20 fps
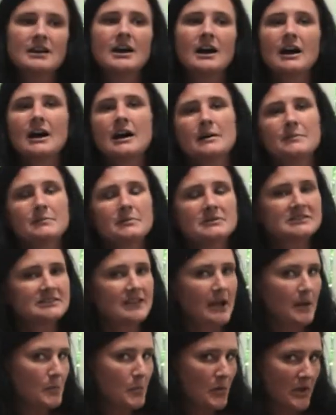but
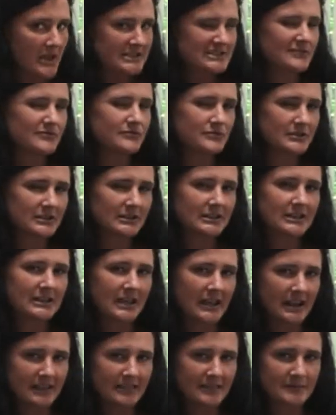some ways of really
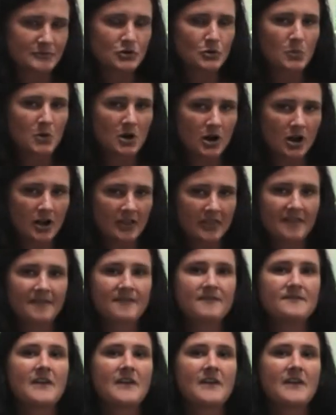getting them to work on the